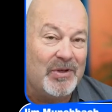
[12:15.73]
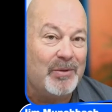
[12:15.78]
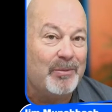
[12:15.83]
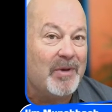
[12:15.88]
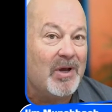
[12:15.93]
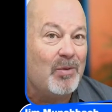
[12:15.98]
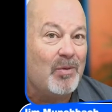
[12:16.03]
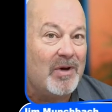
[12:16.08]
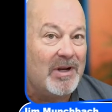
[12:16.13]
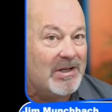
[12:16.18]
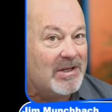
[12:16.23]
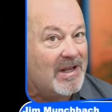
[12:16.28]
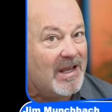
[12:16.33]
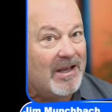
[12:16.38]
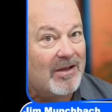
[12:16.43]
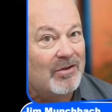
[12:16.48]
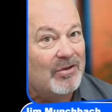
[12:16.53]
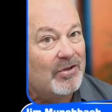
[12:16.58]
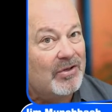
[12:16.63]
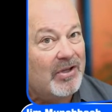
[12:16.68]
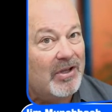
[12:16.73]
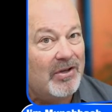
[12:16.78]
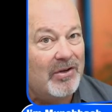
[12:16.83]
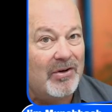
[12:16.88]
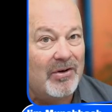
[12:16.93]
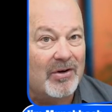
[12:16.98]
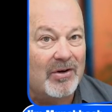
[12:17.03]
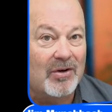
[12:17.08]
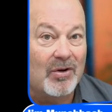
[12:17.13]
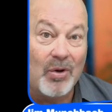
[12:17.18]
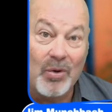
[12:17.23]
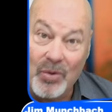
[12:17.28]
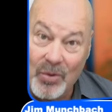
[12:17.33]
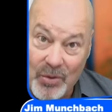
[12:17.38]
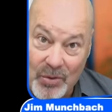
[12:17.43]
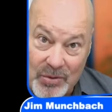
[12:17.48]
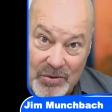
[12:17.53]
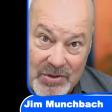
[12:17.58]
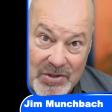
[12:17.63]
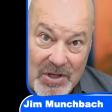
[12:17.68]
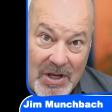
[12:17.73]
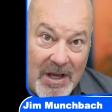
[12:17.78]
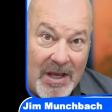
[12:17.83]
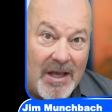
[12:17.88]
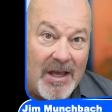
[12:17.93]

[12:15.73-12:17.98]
You might want to take a look at your goals.